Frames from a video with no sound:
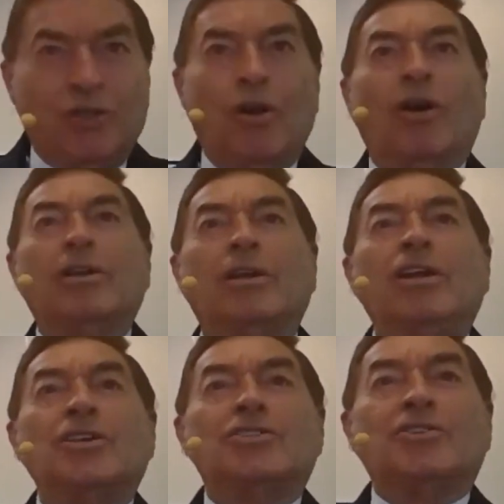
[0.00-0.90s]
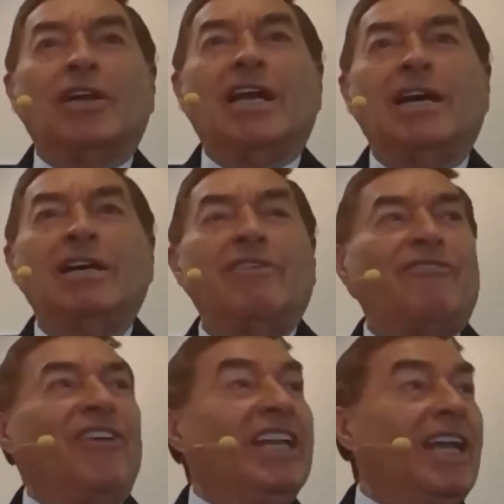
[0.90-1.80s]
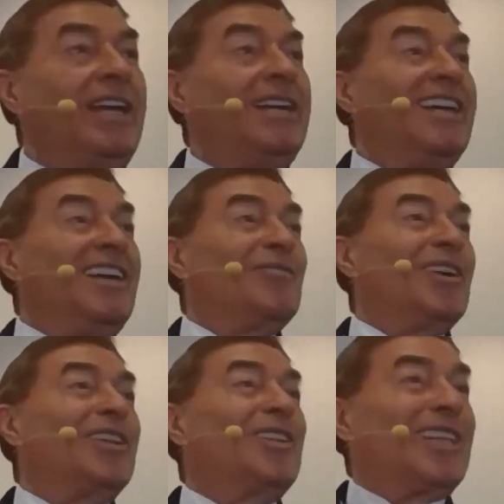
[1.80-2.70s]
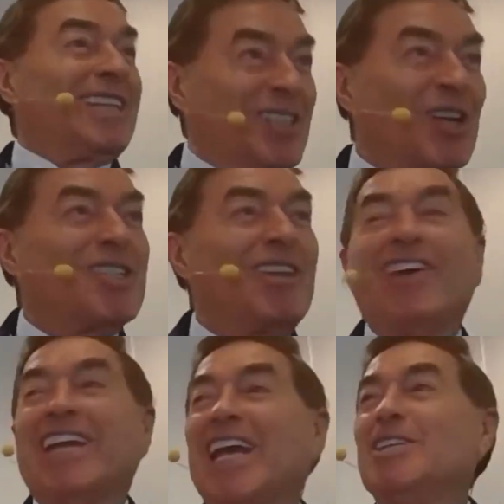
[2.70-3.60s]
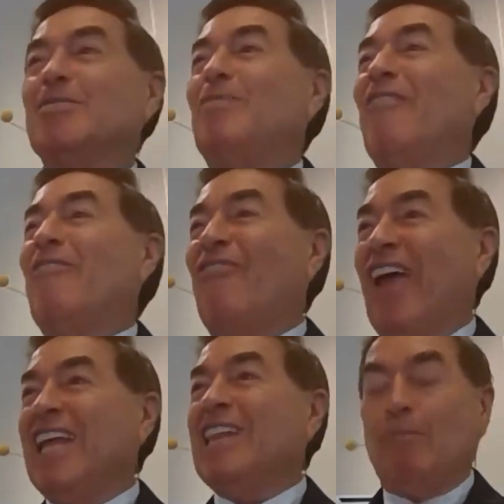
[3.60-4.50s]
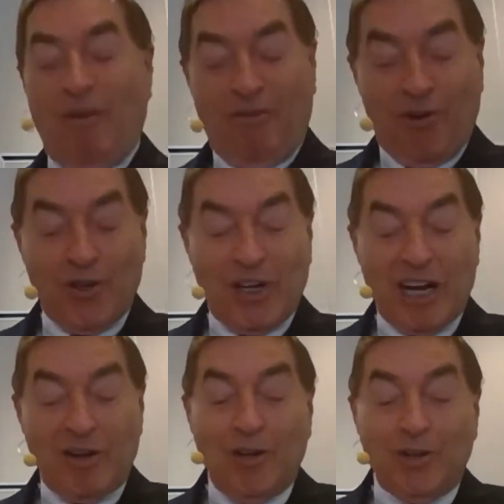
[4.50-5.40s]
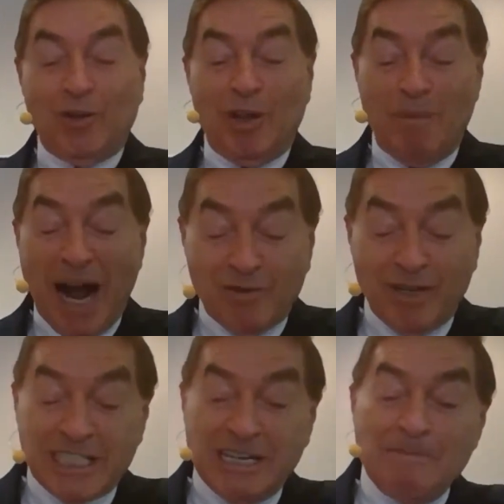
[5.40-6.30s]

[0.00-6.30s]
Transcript: on um, sola fide with justification by faith before you can go to the banquet